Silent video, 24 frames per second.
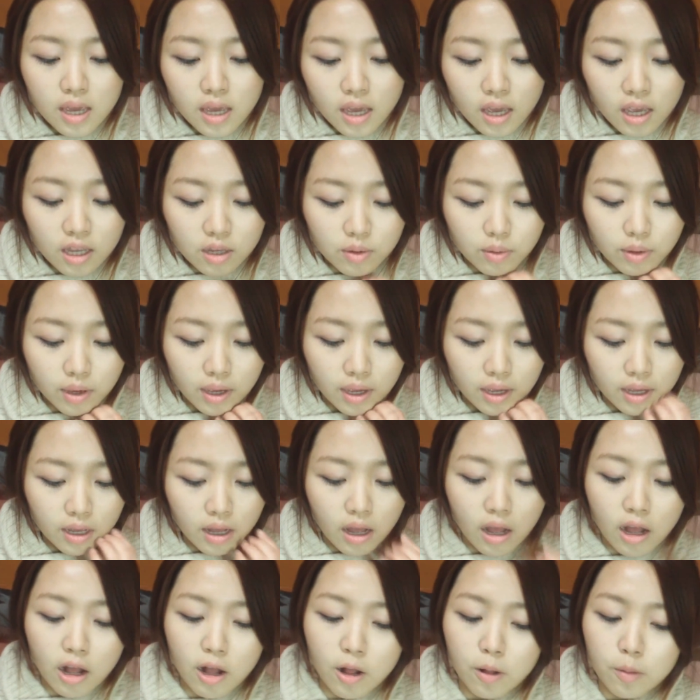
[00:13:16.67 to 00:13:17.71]
Anyway,
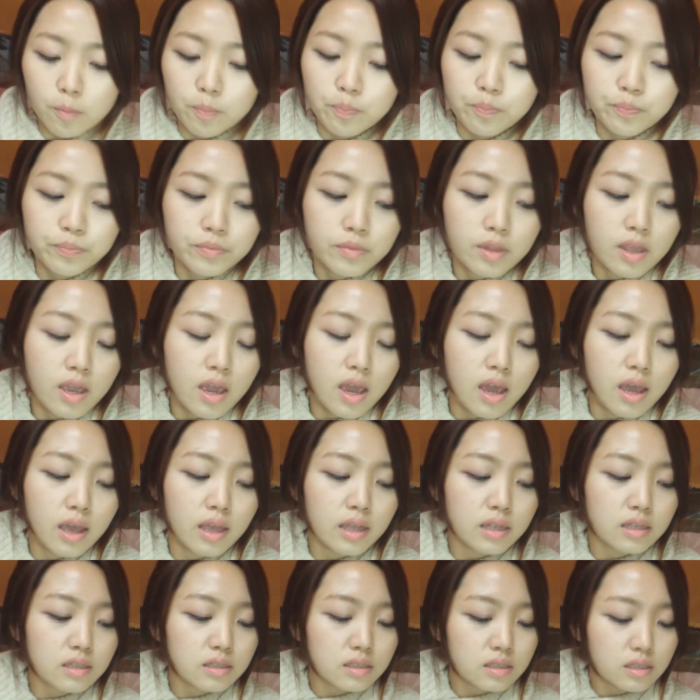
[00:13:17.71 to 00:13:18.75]

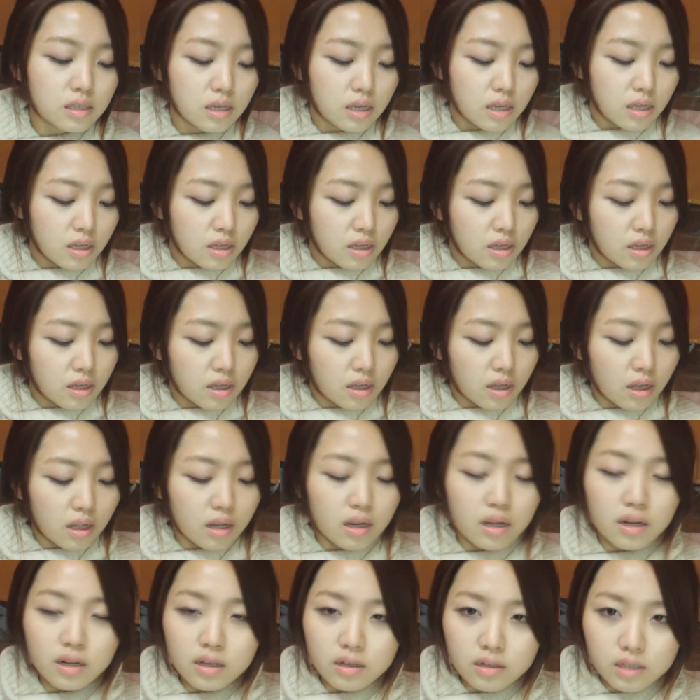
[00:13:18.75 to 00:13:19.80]
and a
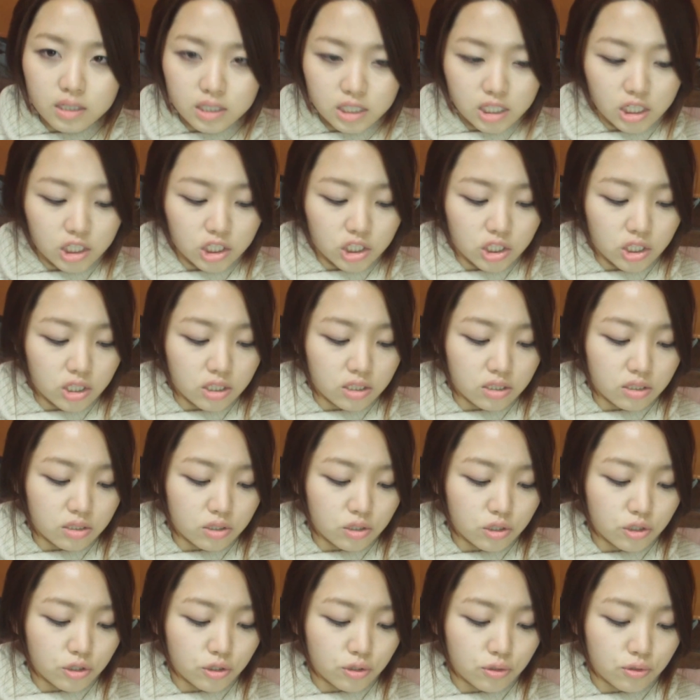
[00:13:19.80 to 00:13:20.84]
little addition
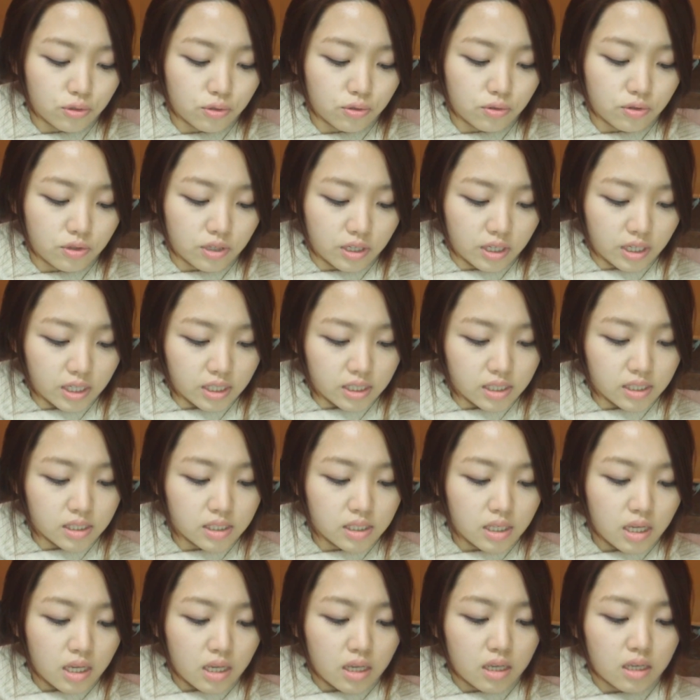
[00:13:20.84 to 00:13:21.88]
to this
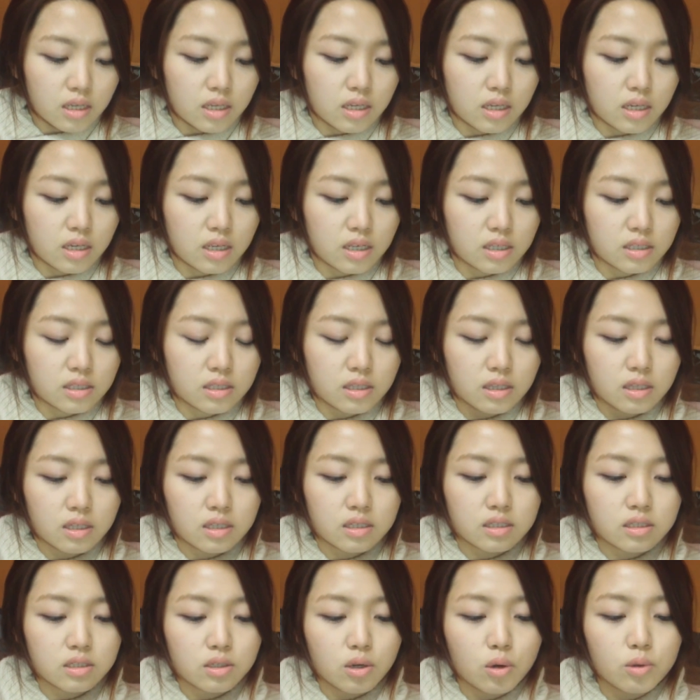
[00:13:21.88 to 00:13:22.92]
is
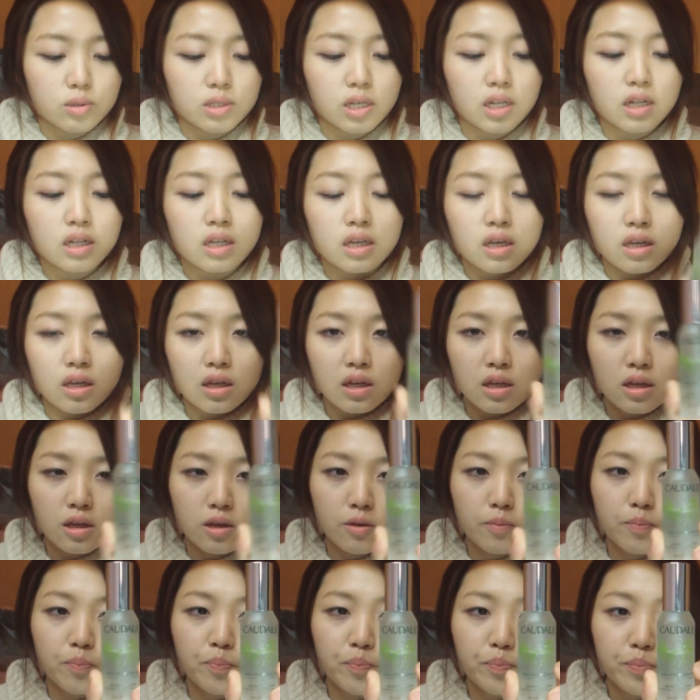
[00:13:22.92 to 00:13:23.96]
this
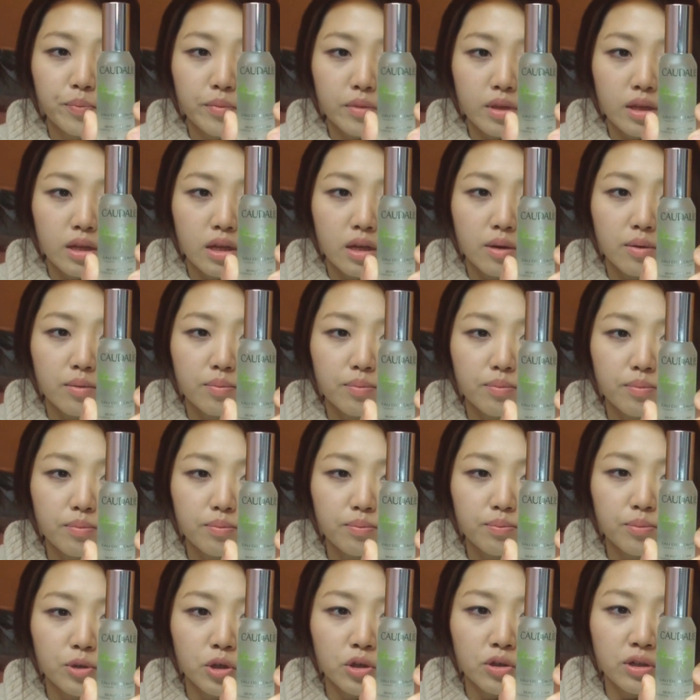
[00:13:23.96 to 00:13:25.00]
Caudalie
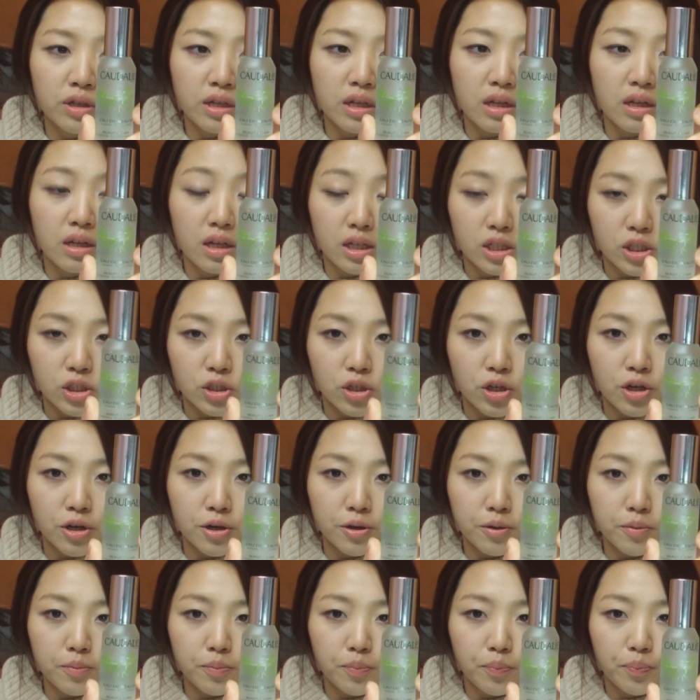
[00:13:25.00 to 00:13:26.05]
Beauty
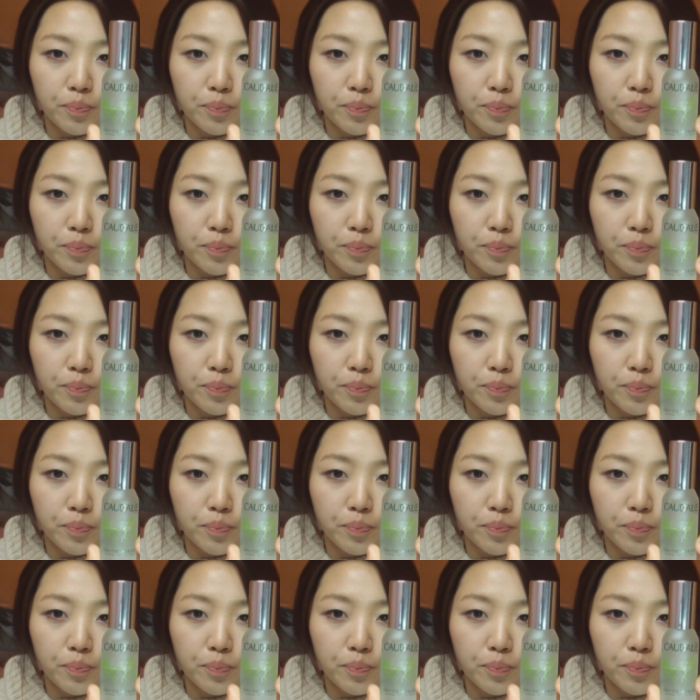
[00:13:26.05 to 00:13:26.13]
Elixir.